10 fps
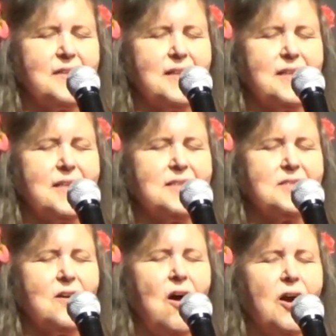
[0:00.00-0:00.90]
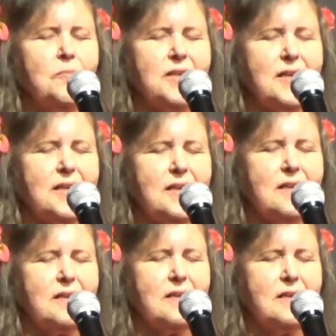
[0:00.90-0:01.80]
It is harmony
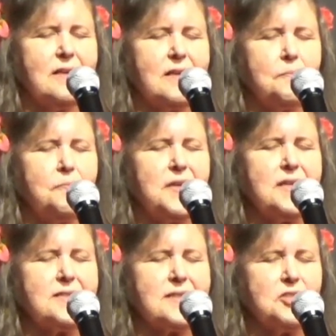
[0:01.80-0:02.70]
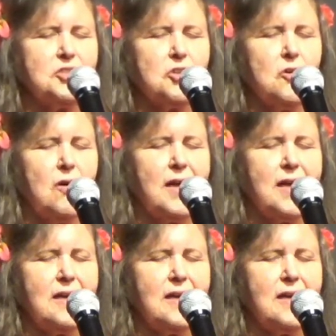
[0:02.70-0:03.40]
and peace and joy.